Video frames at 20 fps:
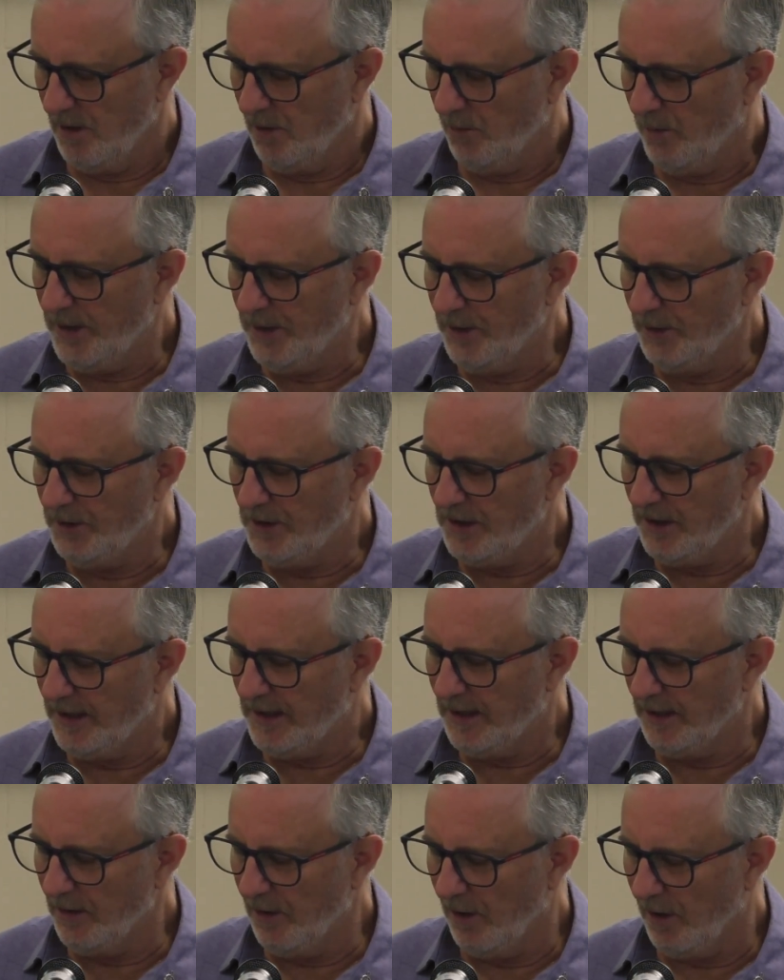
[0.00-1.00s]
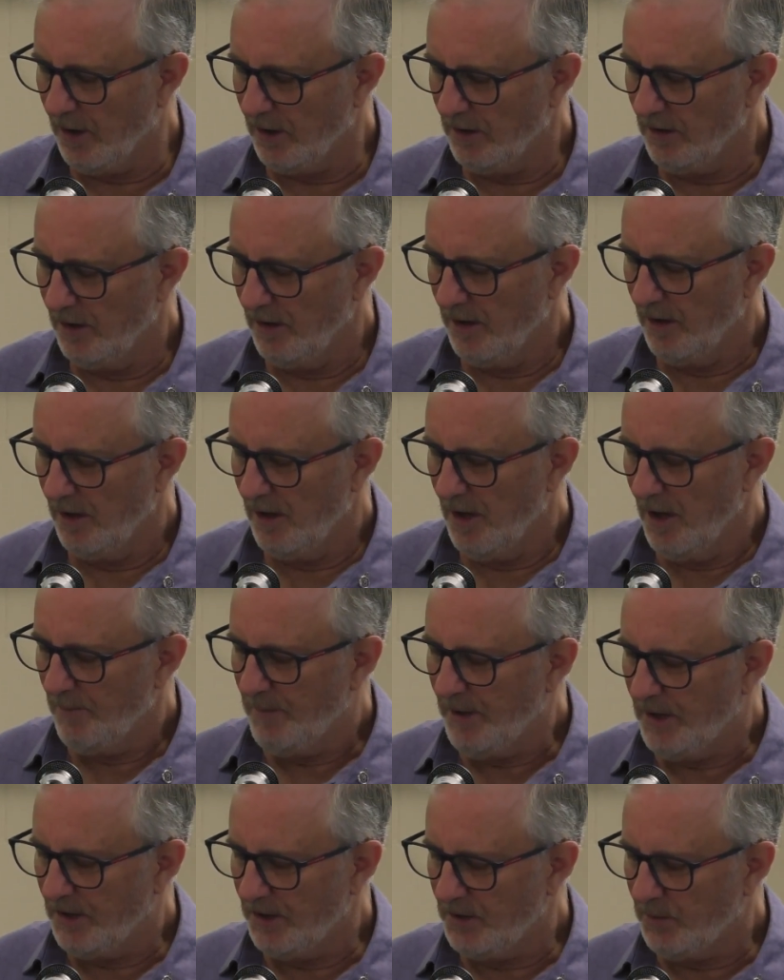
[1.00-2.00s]
We usually cannot,
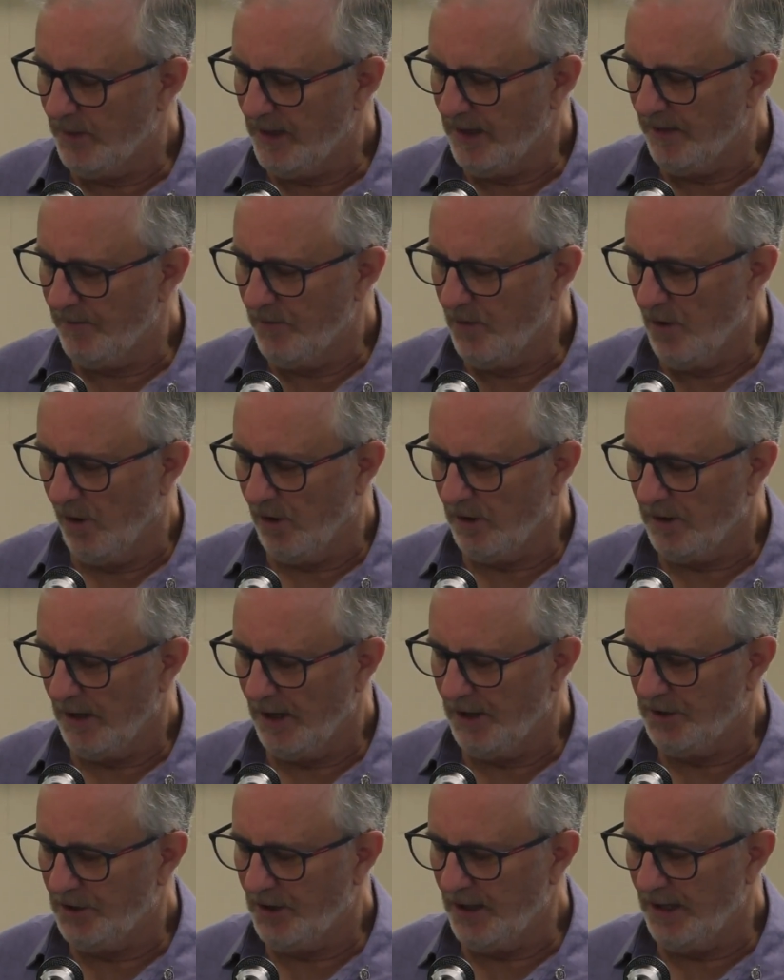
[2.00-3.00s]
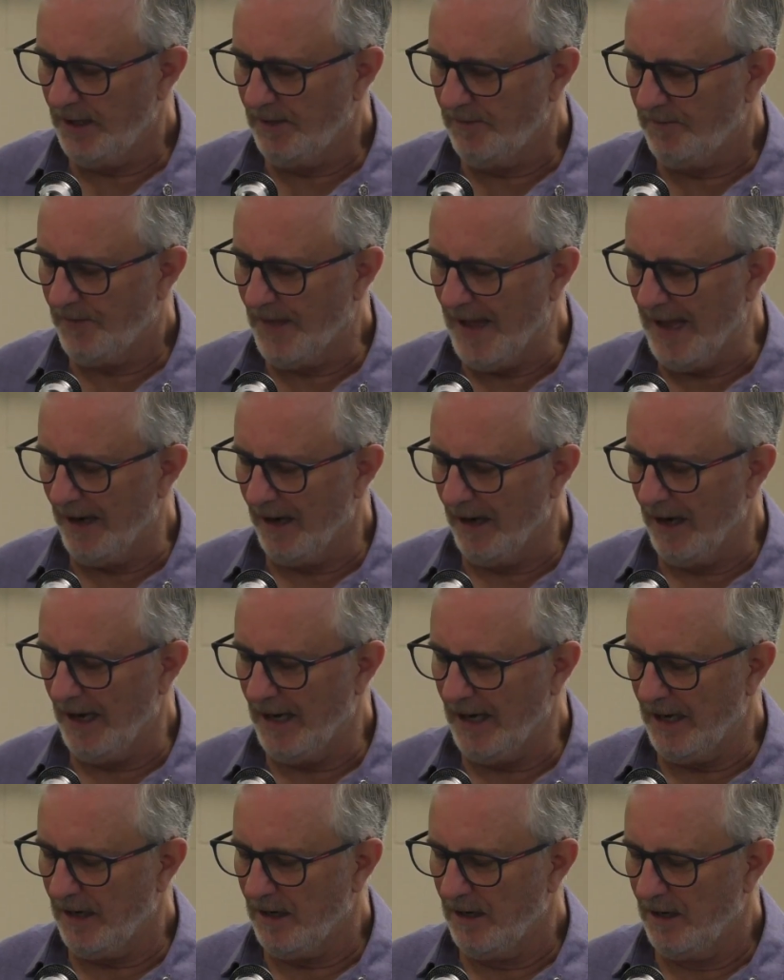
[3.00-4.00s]
because we have not achieved that
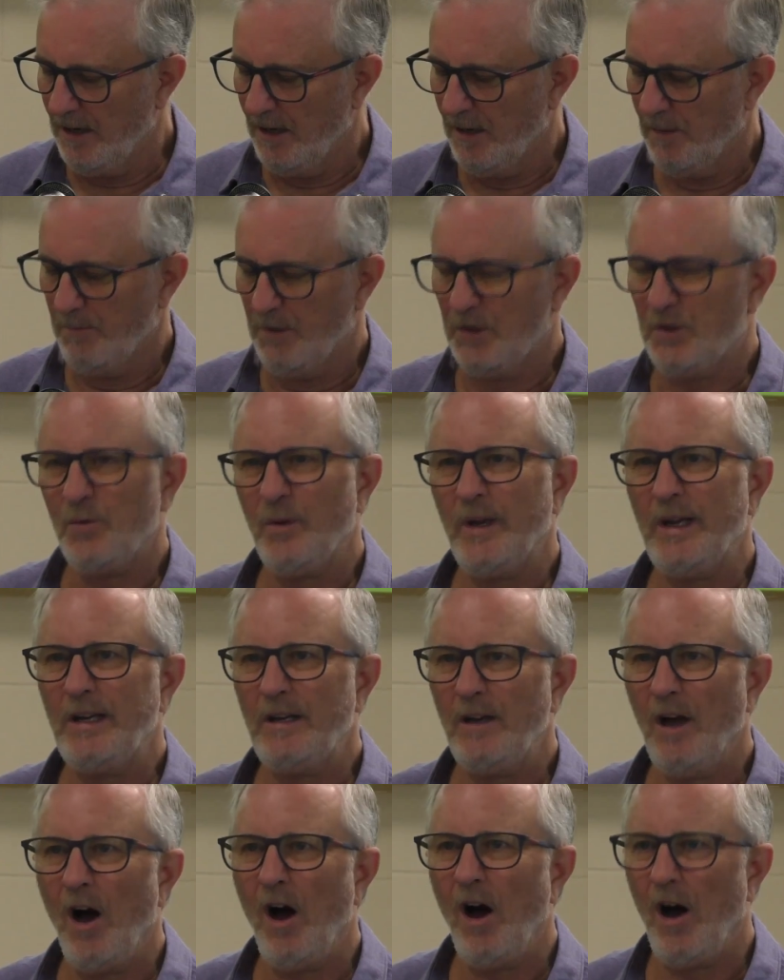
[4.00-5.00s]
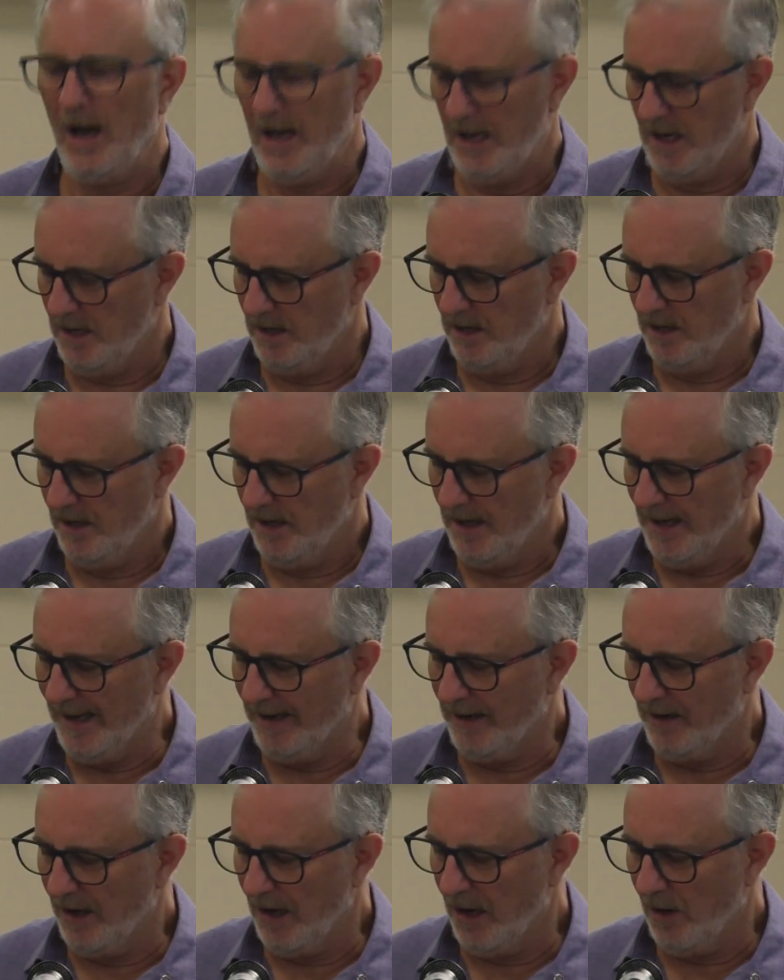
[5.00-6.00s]
link between higher
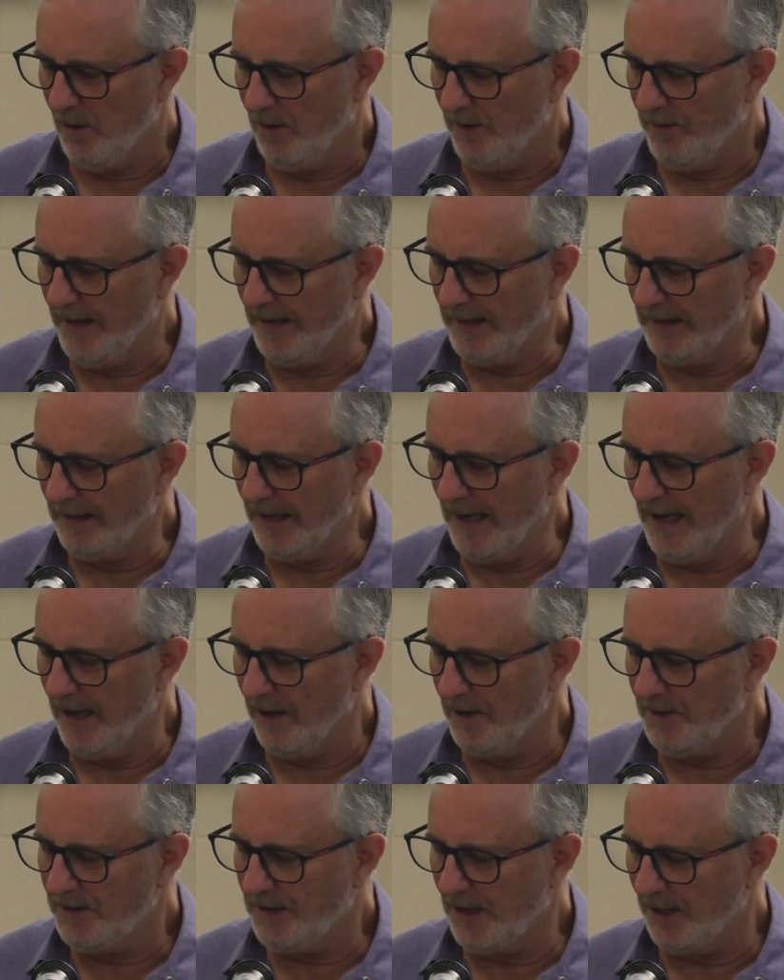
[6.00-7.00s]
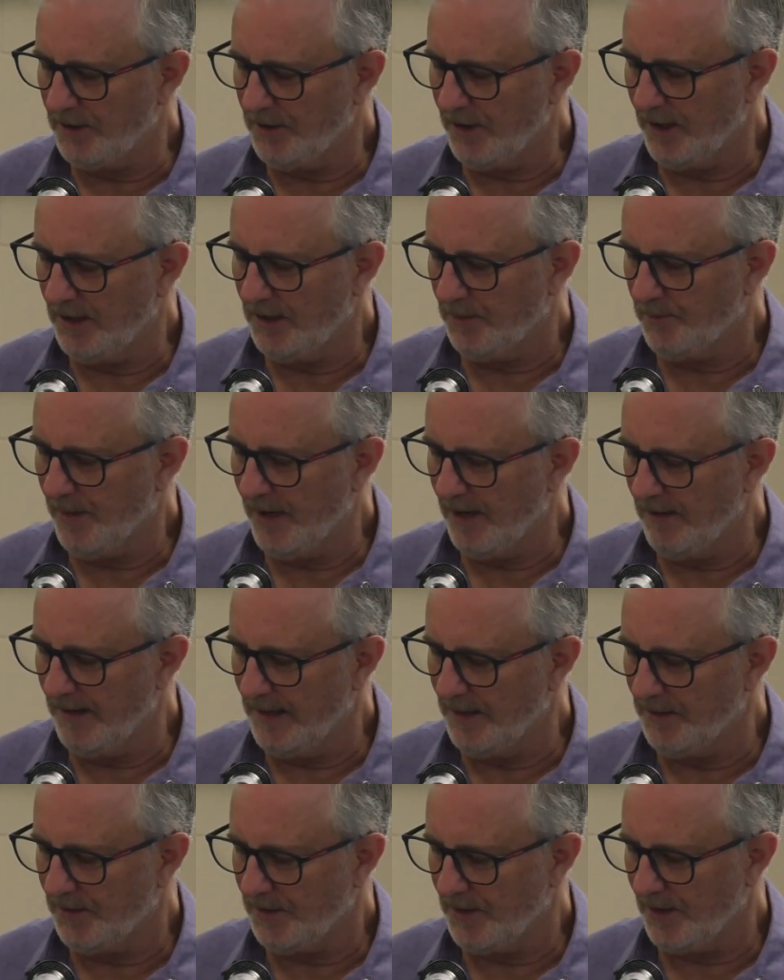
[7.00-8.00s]
and lower that allows such
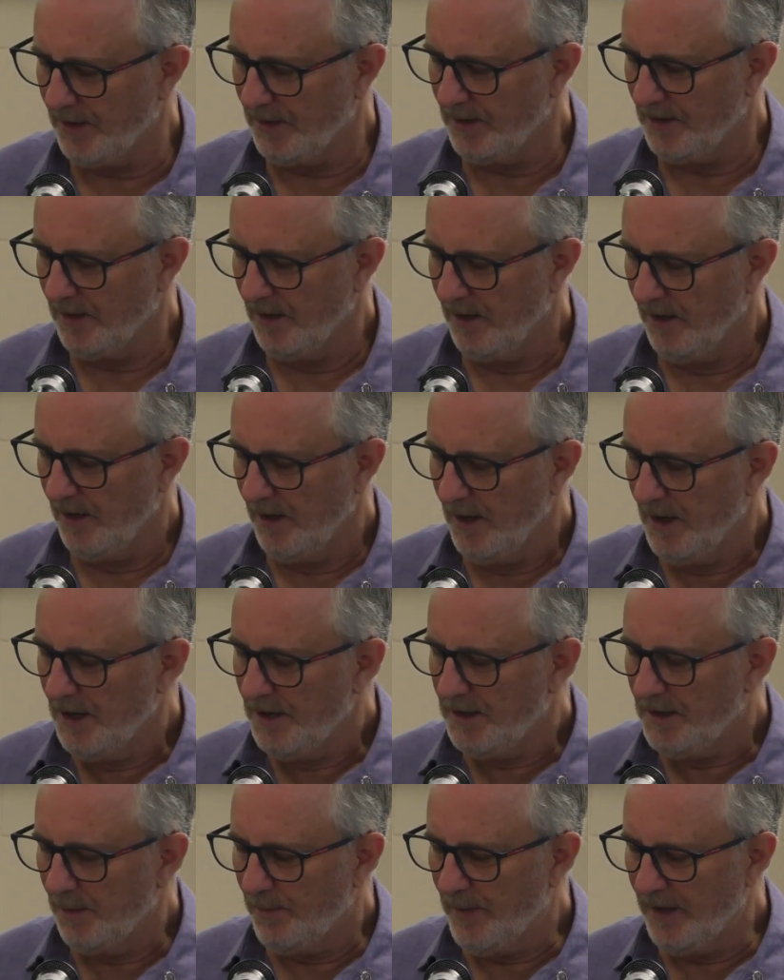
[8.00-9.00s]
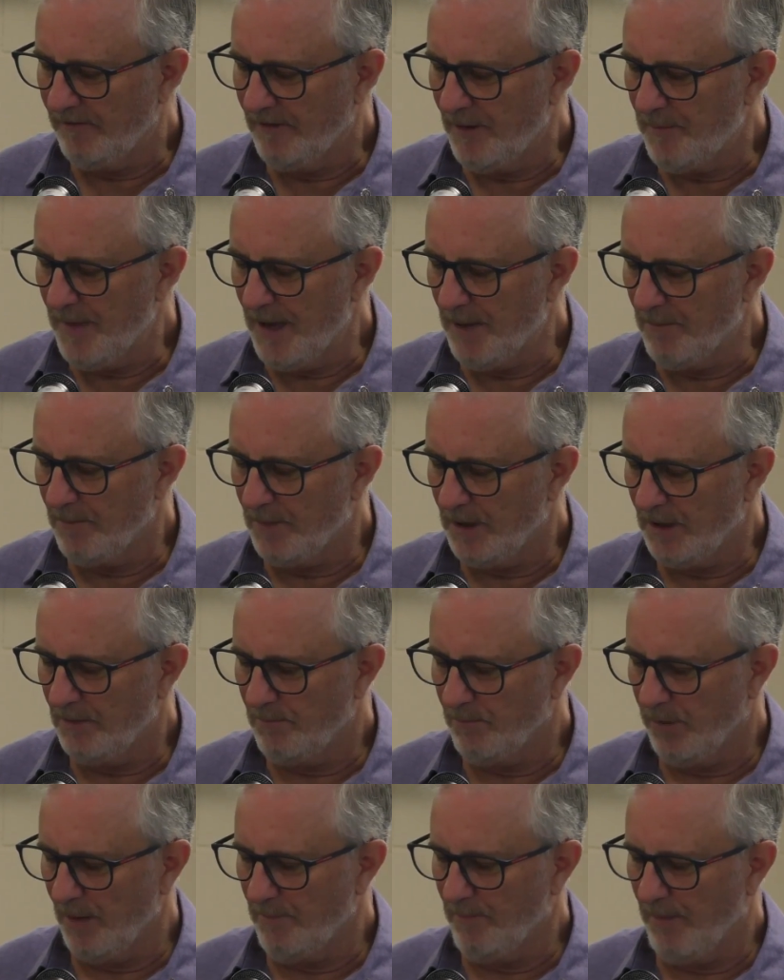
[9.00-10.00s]
experiences to be
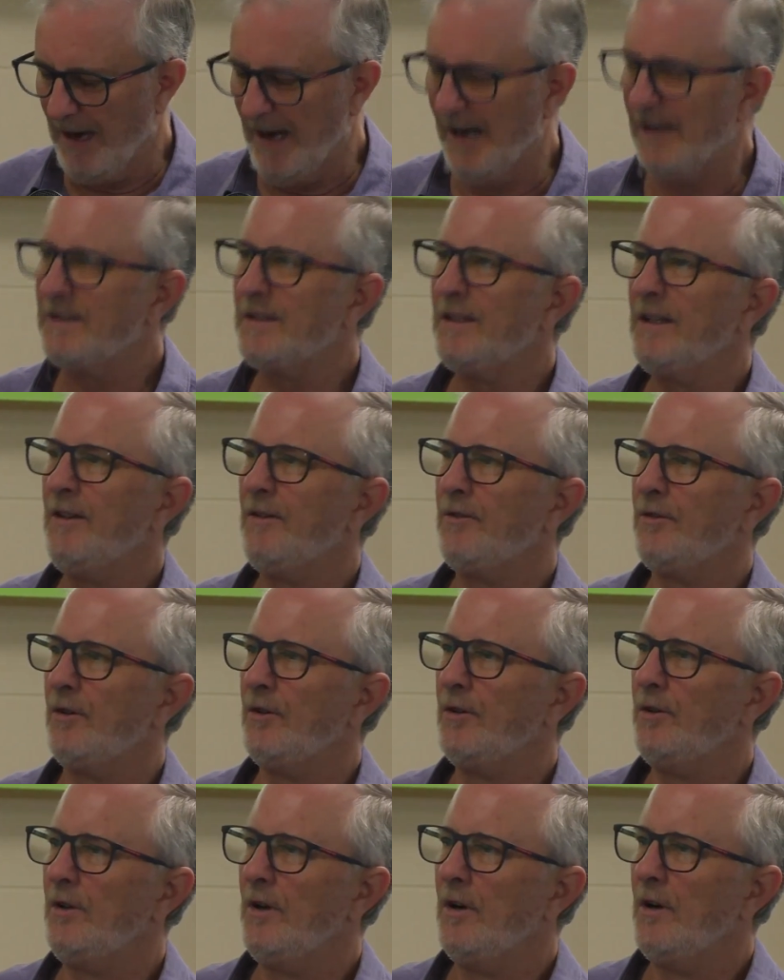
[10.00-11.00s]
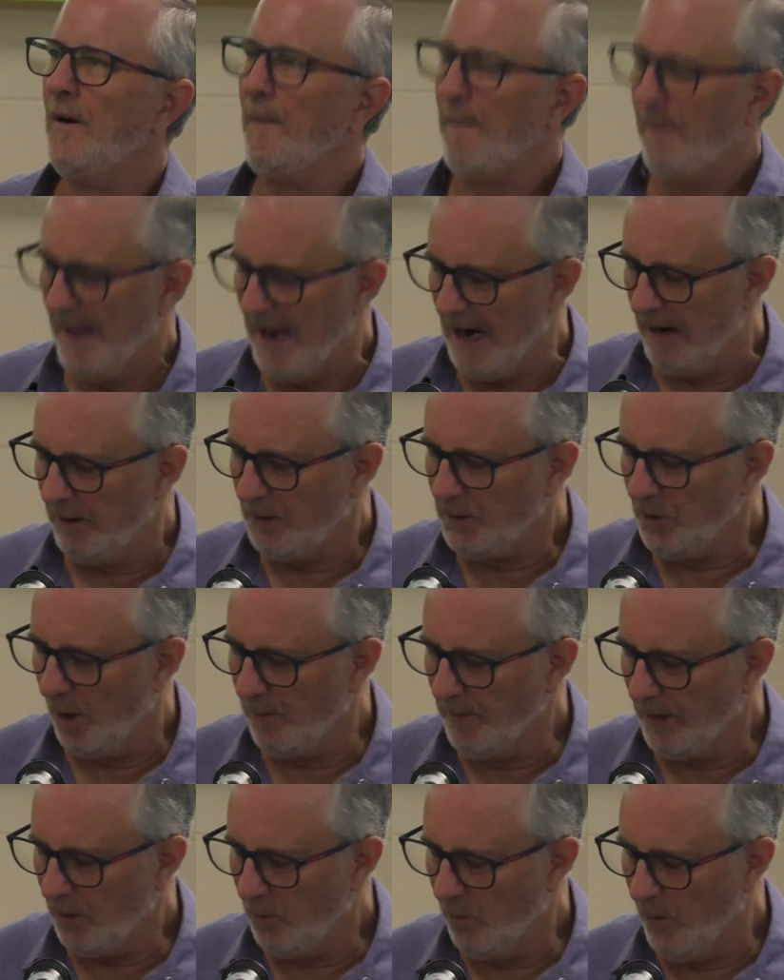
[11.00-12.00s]
remembered by passing through our
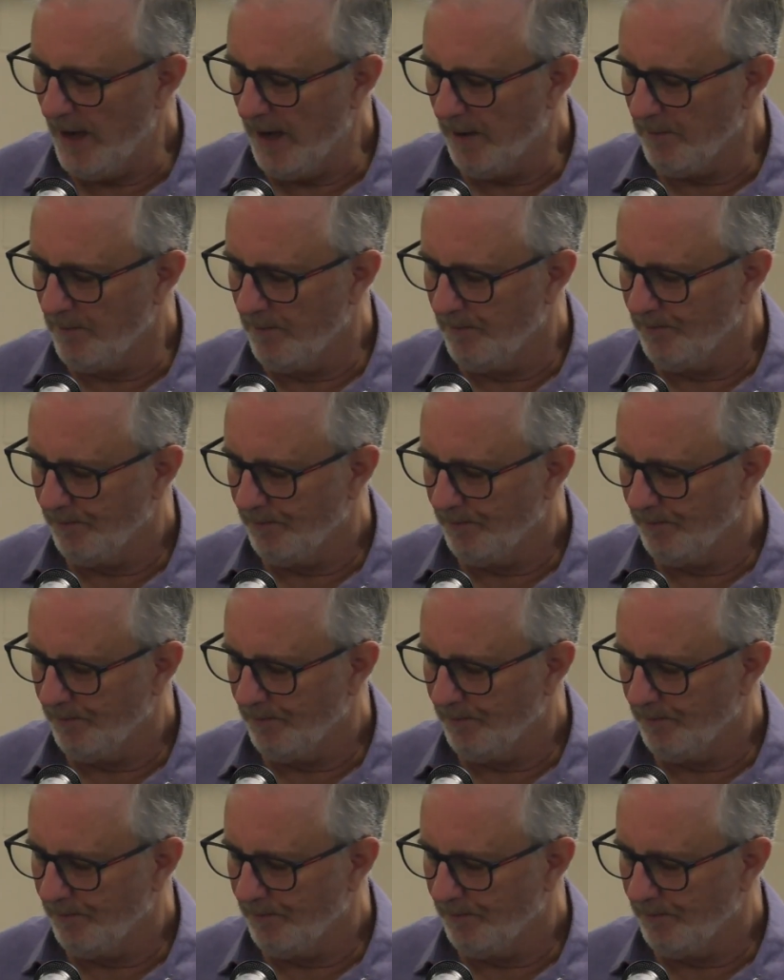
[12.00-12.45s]
atomic web.